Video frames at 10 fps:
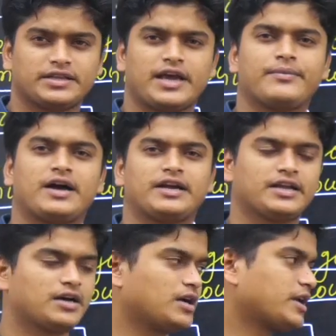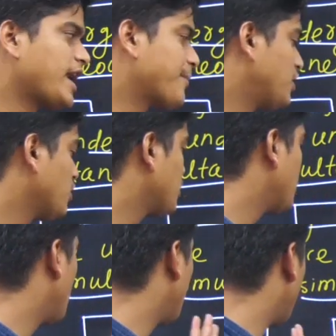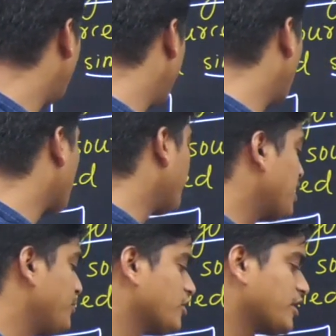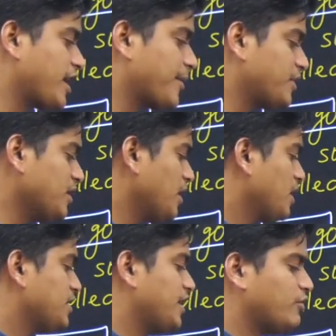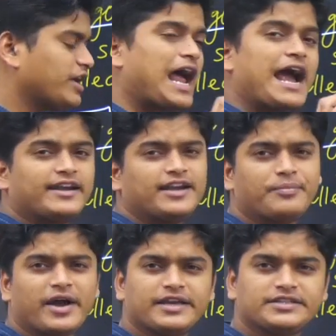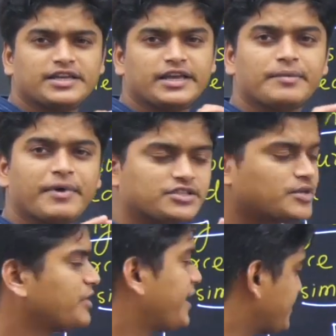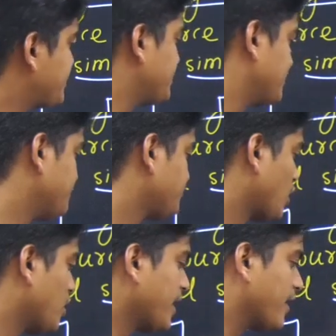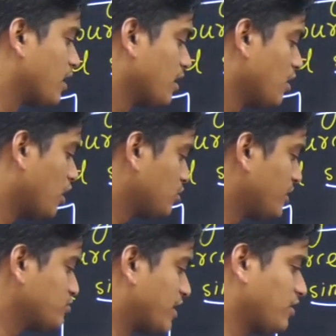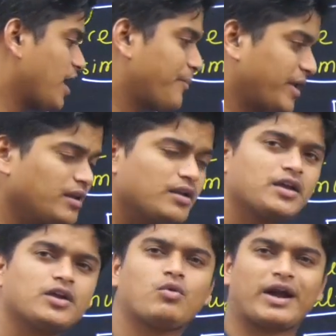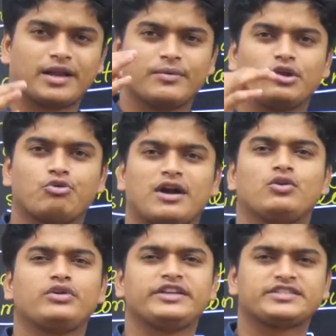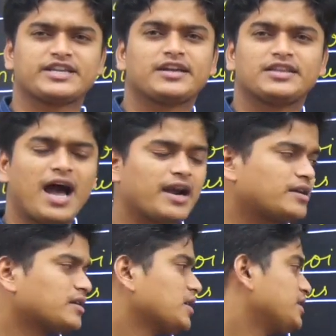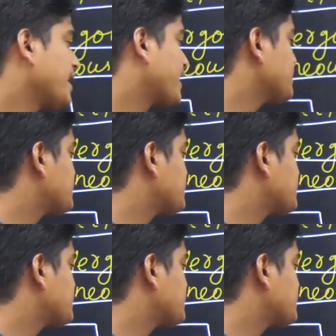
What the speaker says: they have kept or normal mirror kept, then you can identify easily by some test. Okay, otherwise what will happen? Whatever you are doing inside that, they can